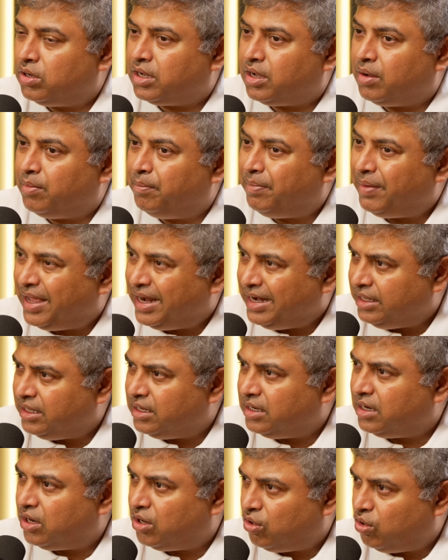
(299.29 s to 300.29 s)
a
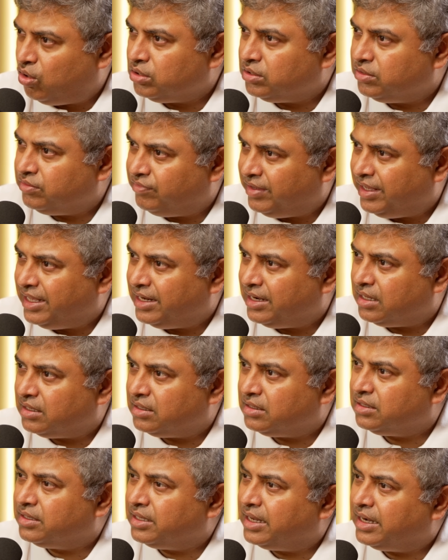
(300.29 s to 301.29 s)
companion along the way
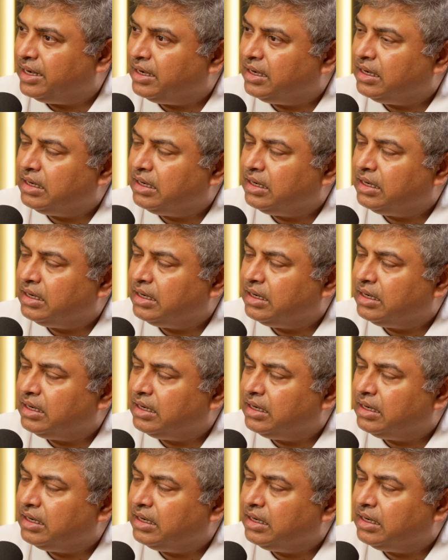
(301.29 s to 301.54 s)
rather than